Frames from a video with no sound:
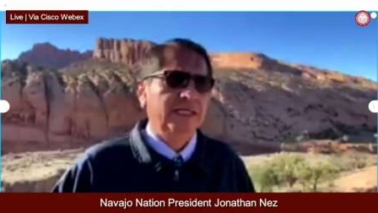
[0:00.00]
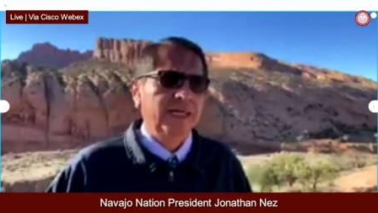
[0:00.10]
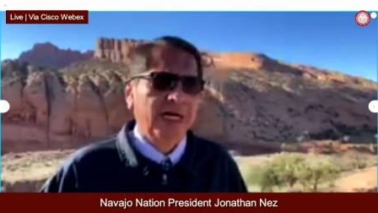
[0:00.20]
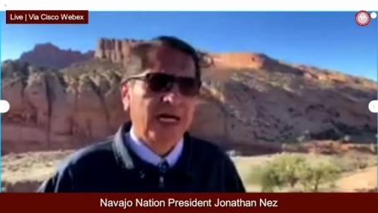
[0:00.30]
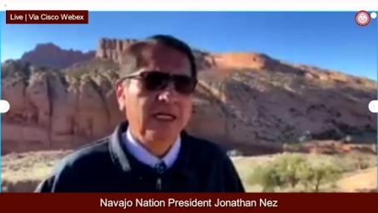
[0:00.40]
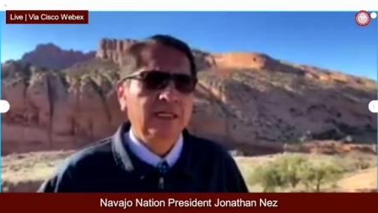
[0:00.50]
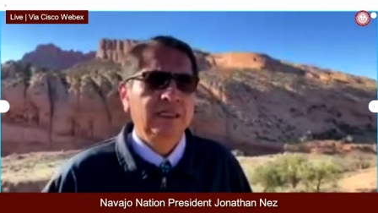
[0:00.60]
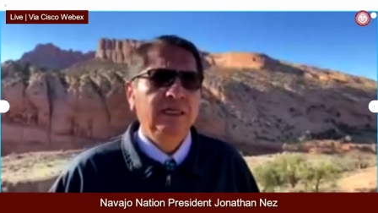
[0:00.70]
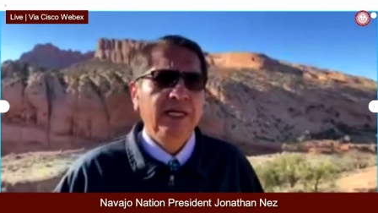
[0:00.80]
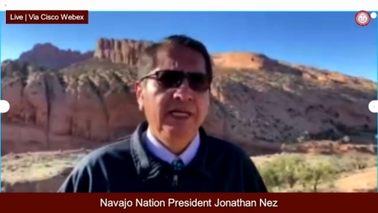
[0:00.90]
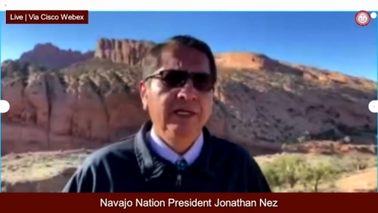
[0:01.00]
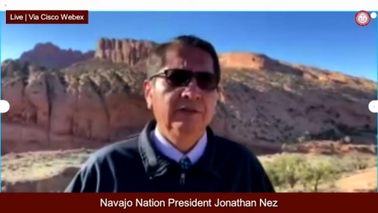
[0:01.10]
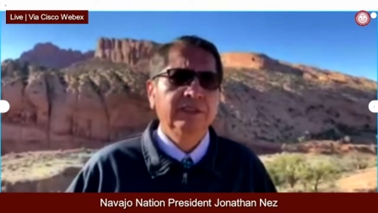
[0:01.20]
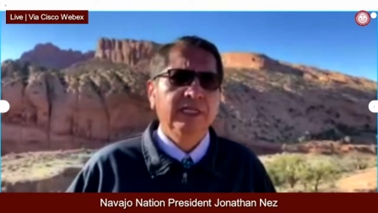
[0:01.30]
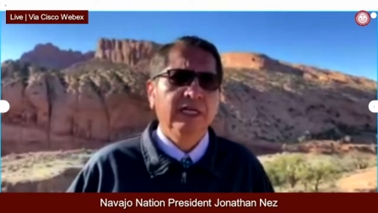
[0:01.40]
and the Ha,
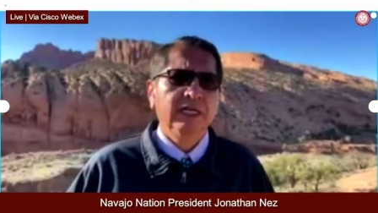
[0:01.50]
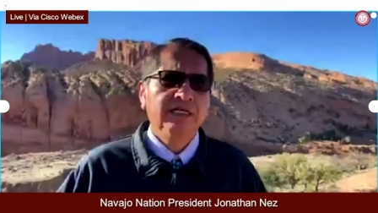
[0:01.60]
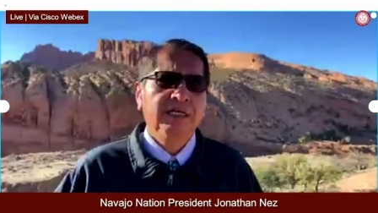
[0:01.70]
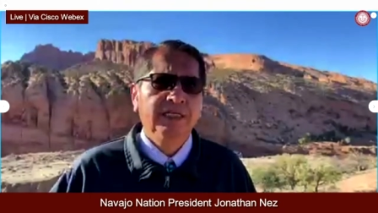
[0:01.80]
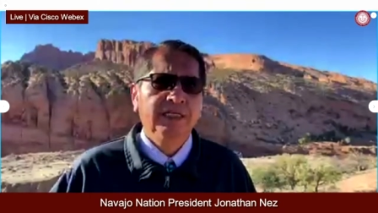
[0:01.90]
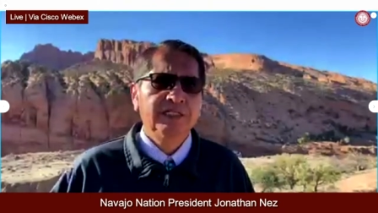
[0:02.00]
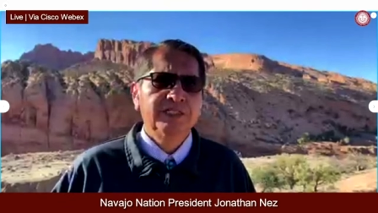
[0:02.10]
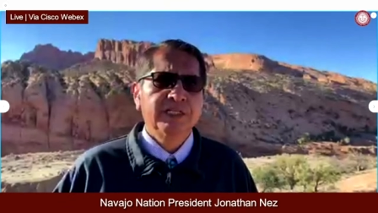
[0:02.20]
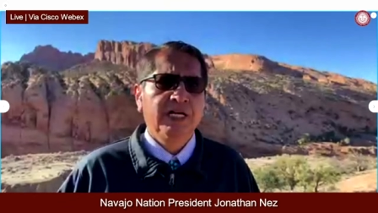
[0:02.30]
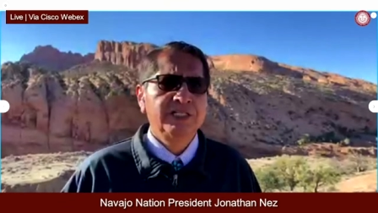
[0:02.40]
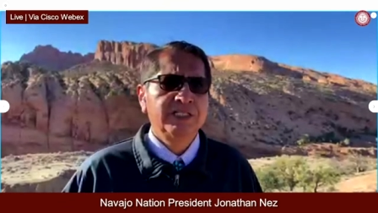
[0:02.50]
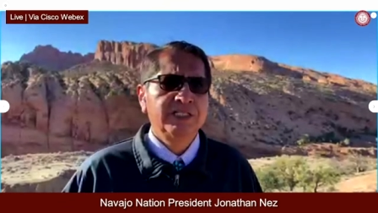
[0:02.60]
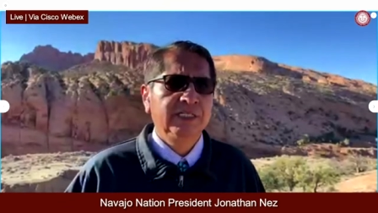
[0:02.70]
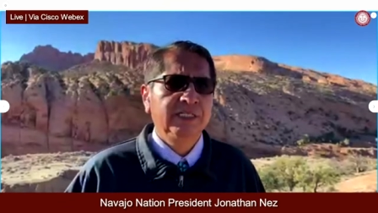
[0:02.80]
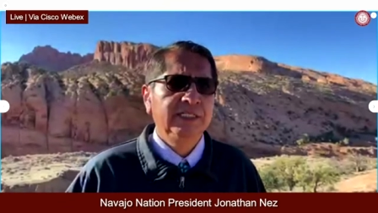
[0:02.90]
what and then you to us
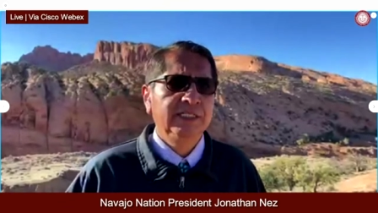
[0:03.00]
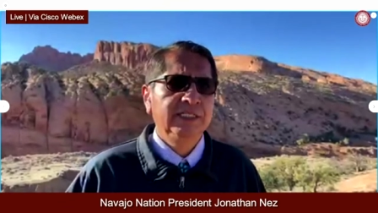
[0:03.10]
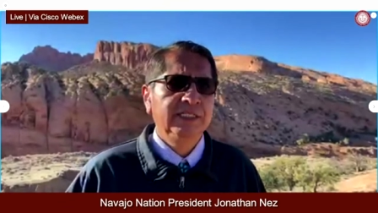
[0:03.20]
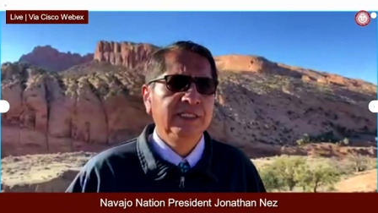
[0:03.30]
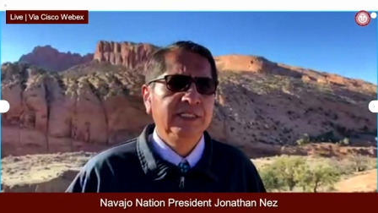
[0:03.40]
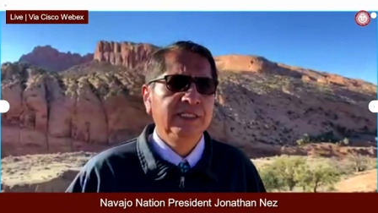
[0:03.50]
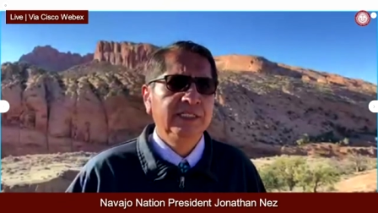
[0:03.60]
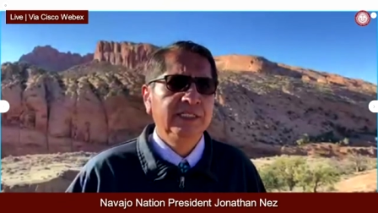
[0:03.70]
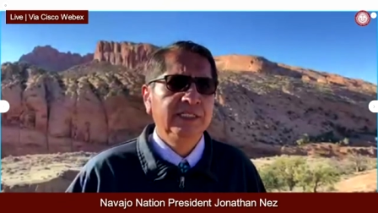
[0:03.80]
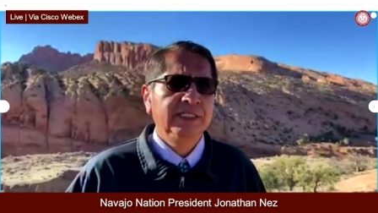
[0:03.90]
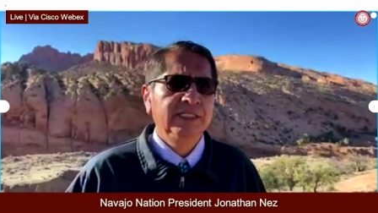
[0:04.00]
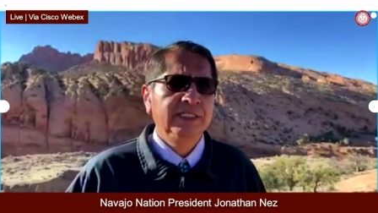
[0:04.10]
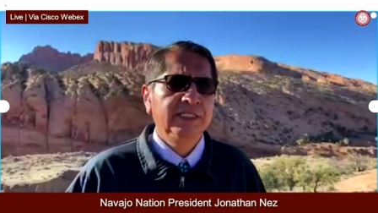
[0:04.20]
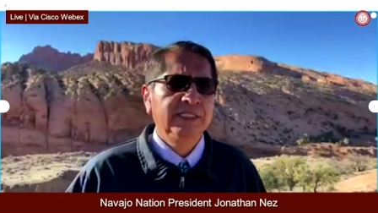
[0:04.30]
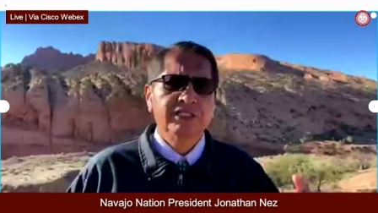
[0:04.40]
and daily. Na
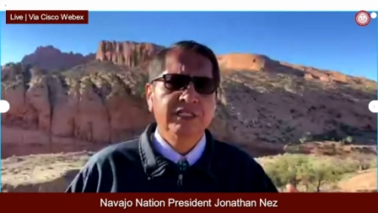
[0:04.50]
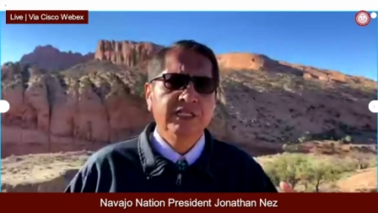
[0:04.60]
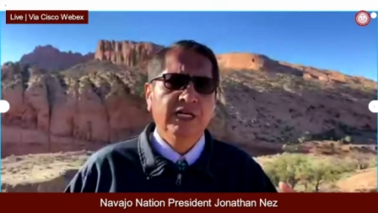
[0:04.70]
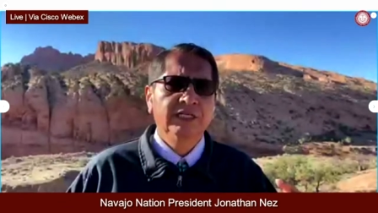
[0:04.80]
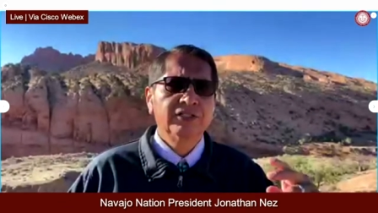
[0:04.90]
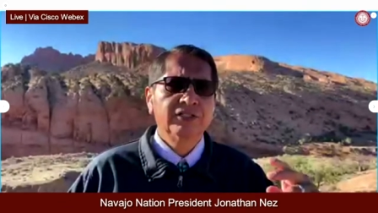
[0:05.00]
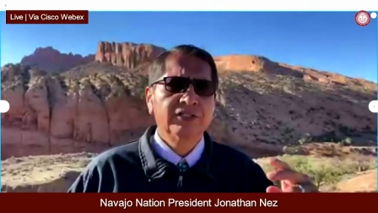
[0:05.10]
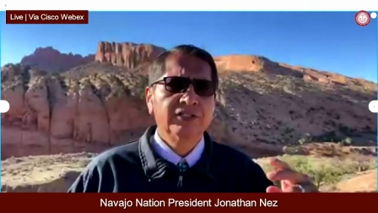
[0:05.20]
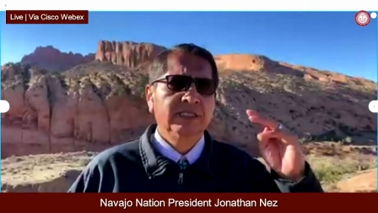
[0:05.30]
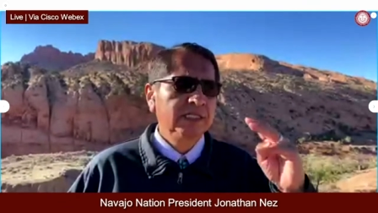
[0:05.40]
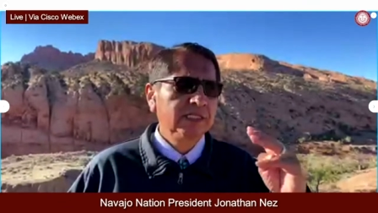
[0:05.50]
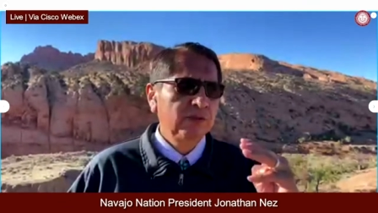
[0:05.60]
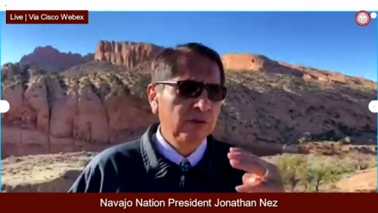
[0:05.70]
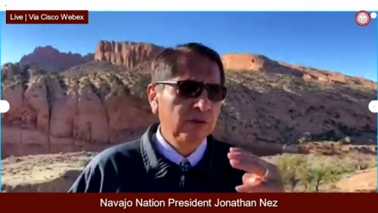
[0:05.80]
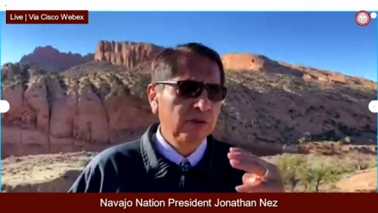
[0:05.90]
kijinda anishuna ti
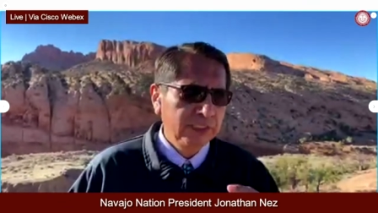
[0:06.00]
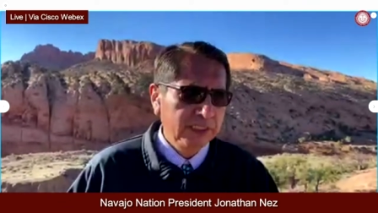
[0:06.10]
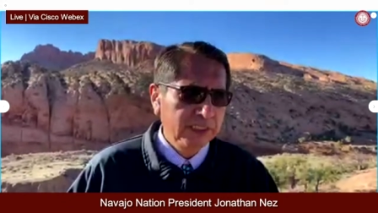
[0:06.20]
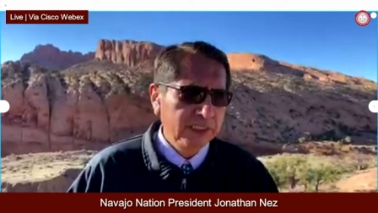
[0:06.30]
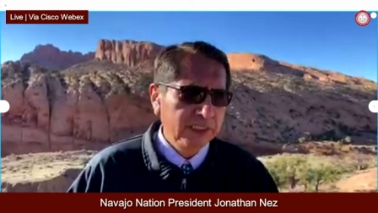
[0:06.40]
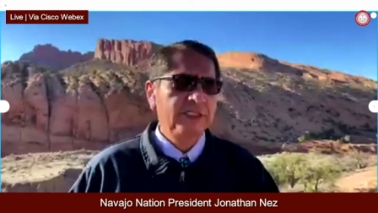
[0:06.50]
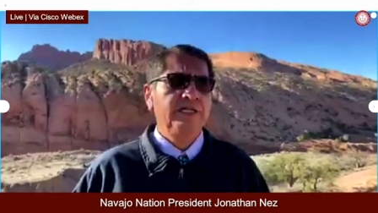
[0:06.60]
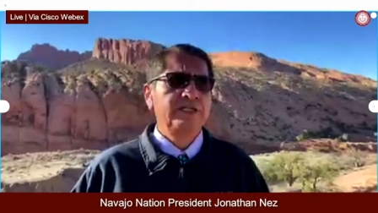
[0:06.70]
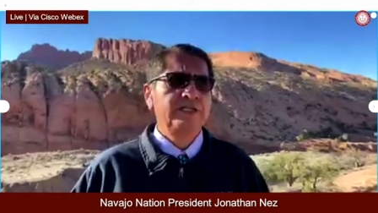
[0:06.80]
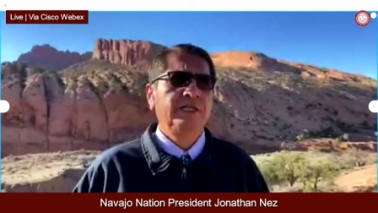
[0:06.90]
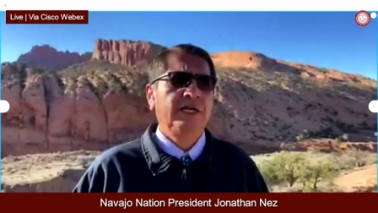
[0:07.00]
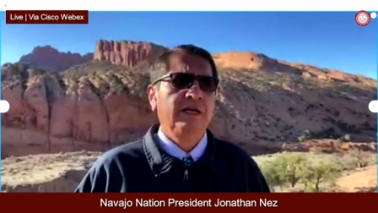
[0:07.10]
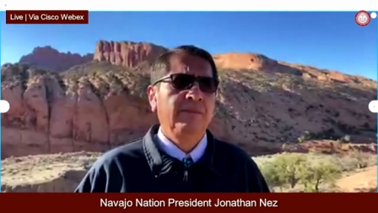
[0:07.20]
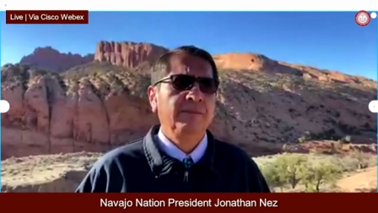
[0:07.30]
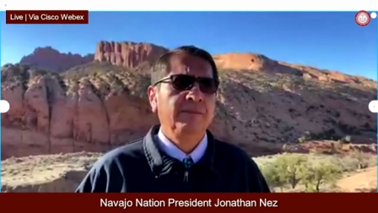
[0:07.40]
do ti jinda anishuna
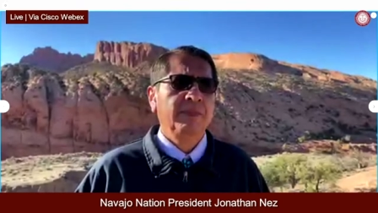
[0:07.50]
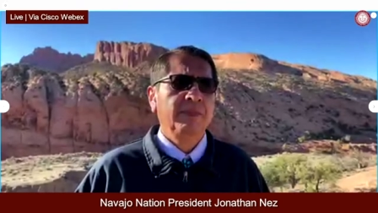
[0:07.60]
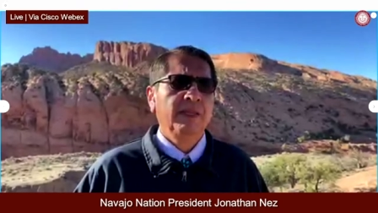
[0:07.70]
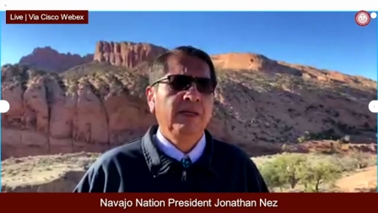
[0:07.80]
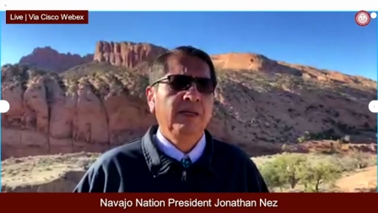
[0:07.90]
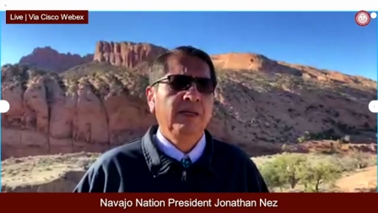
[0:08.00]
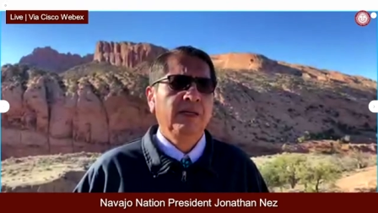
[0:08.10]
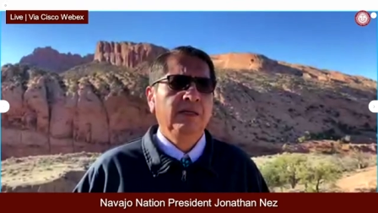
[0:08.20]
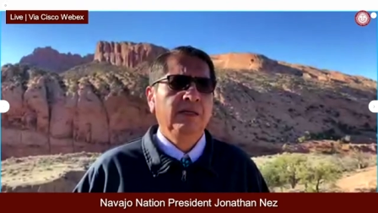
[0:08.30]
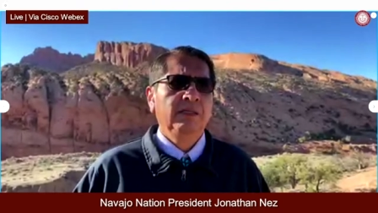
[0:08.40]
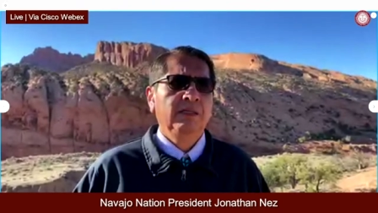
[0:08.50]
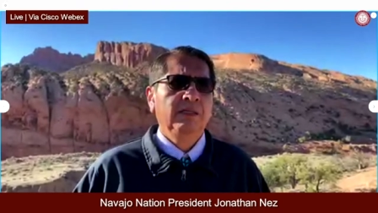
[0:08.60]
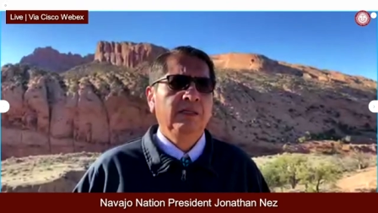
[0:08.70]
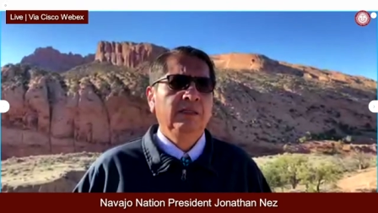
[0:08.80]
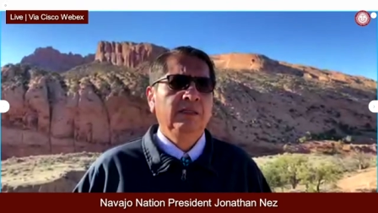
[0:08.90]
ti
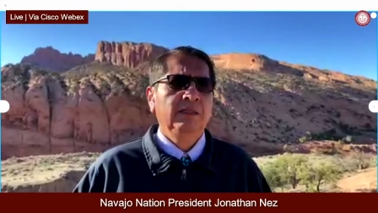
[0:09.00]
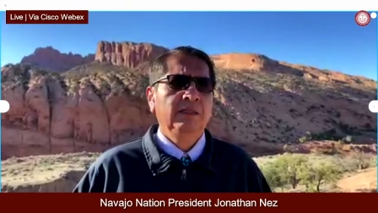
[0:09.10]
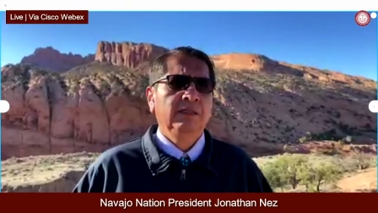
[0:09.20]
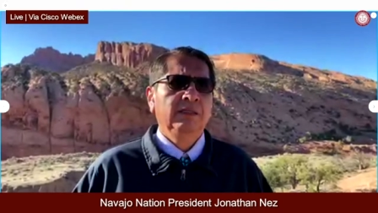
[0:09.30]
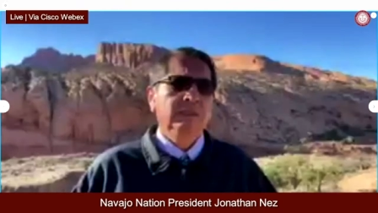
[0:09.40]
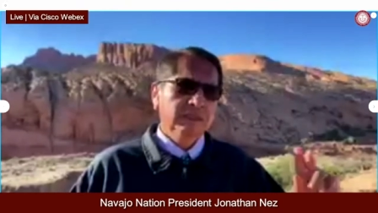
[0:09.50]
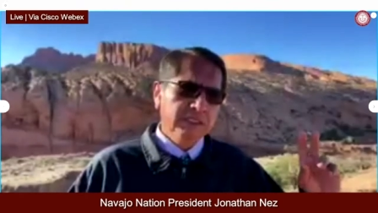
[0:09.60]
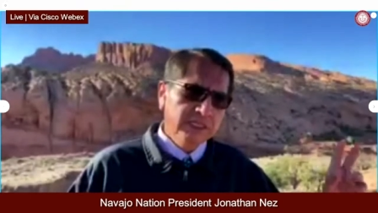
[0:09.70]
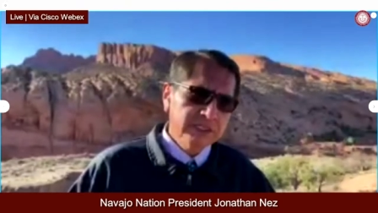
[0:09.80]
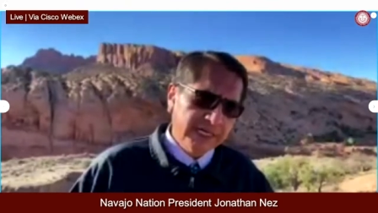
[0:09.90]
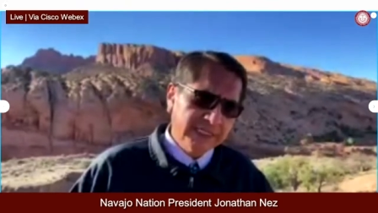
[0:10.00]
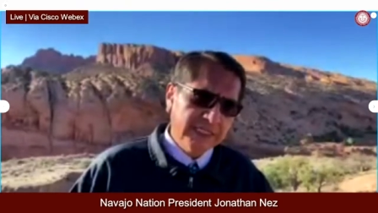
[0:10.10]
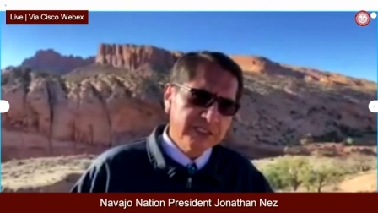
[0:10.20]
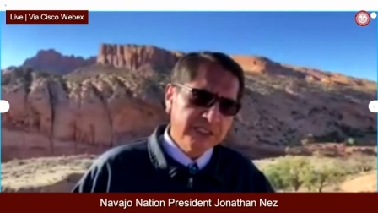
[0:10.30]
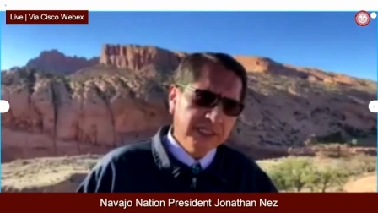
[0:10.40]
na kijinda anisha
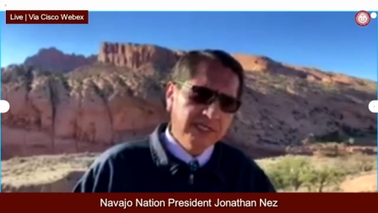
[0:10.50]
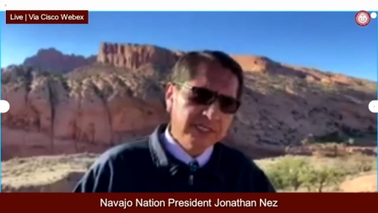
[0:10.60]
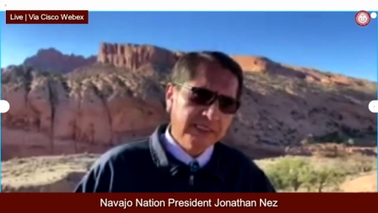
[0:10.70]
da